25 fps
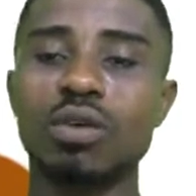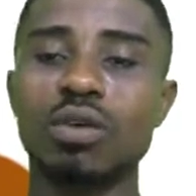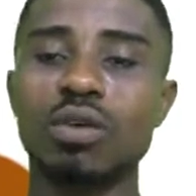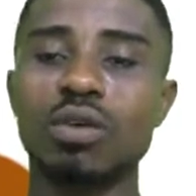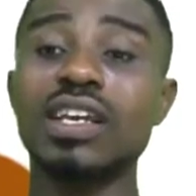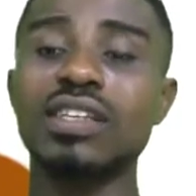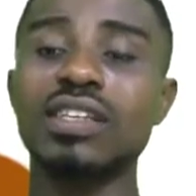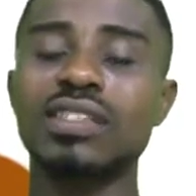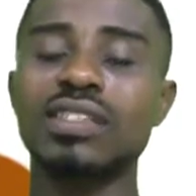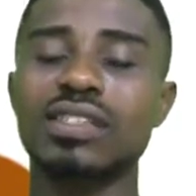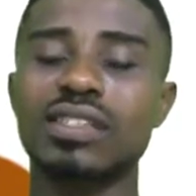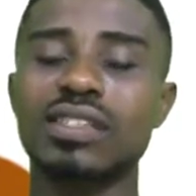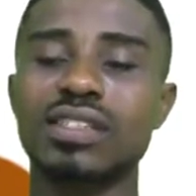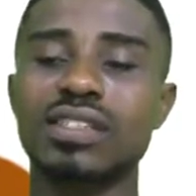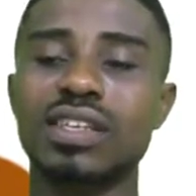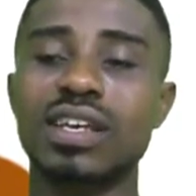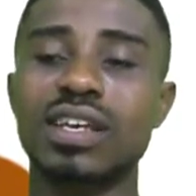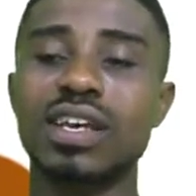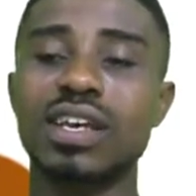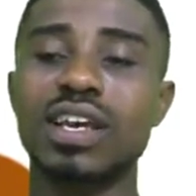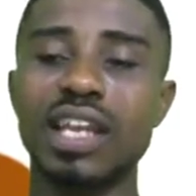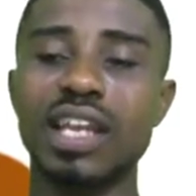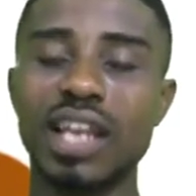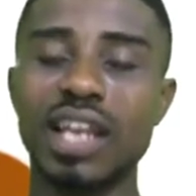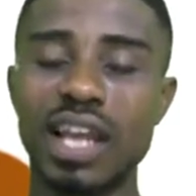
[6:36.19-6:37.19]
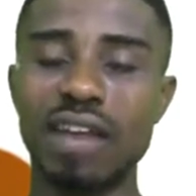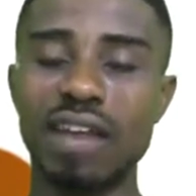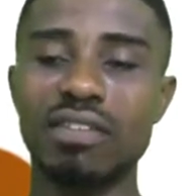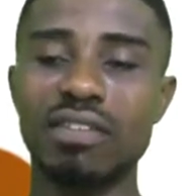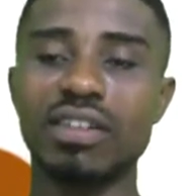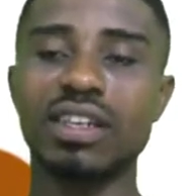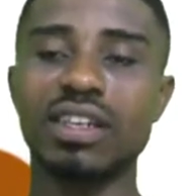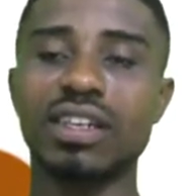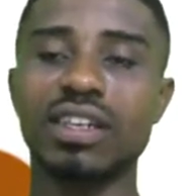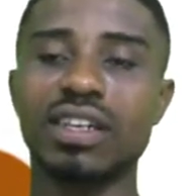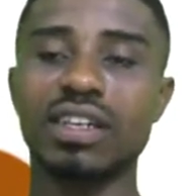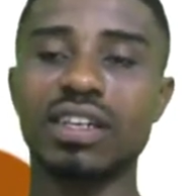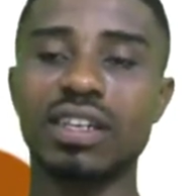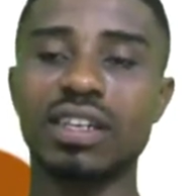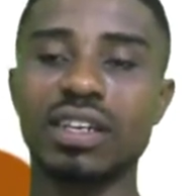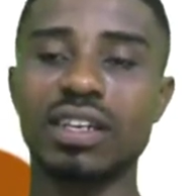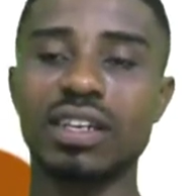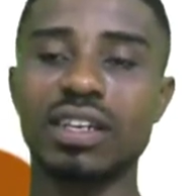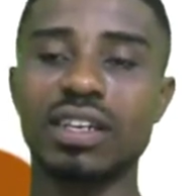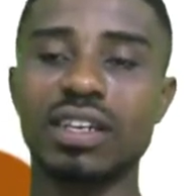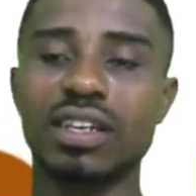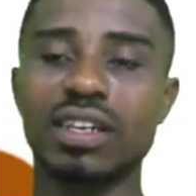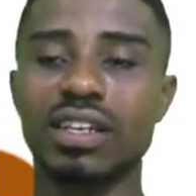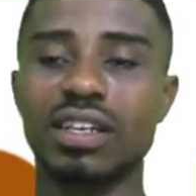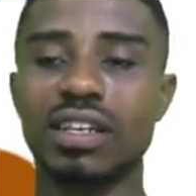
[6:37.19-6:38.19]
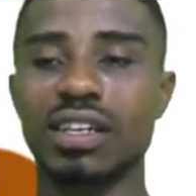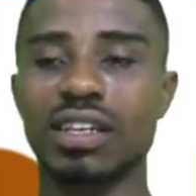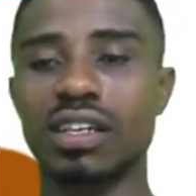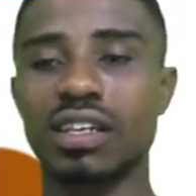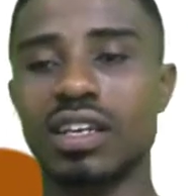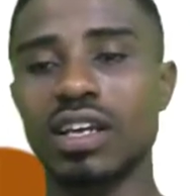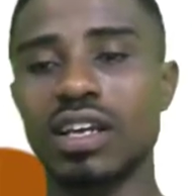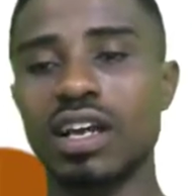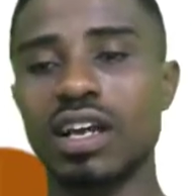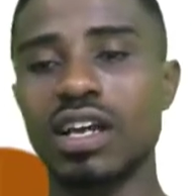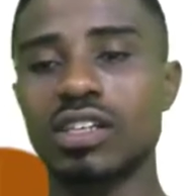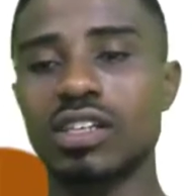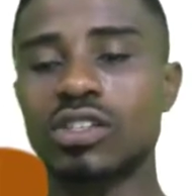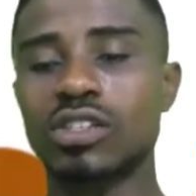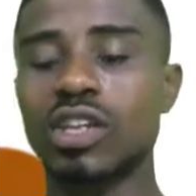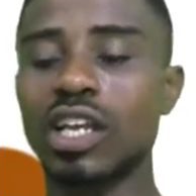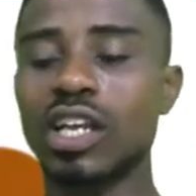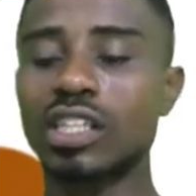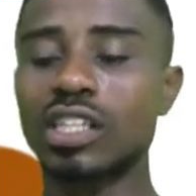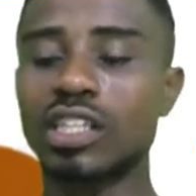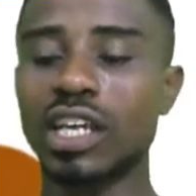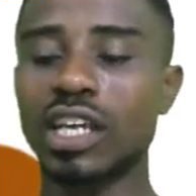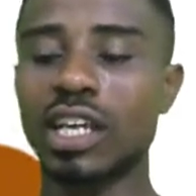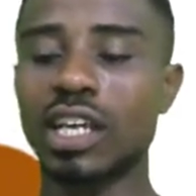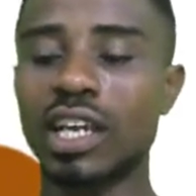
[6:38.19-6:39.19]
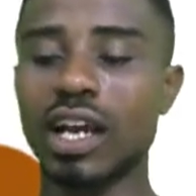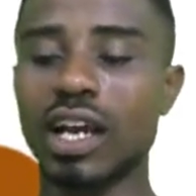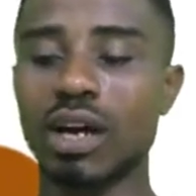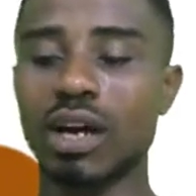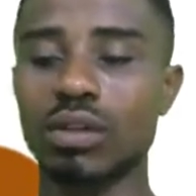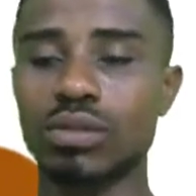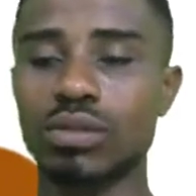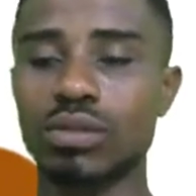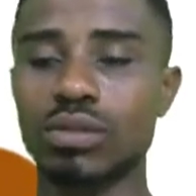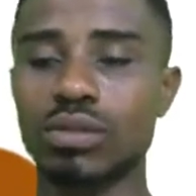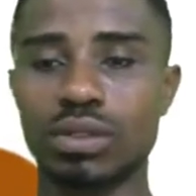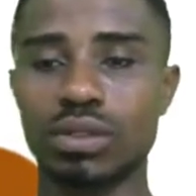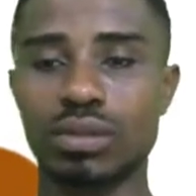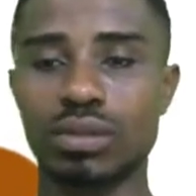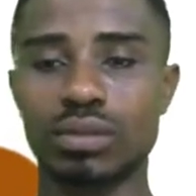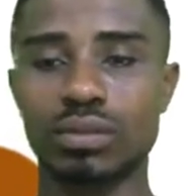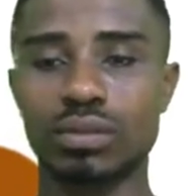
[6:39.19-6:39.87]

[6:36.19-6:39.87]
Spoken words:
is 11. So let's check it out.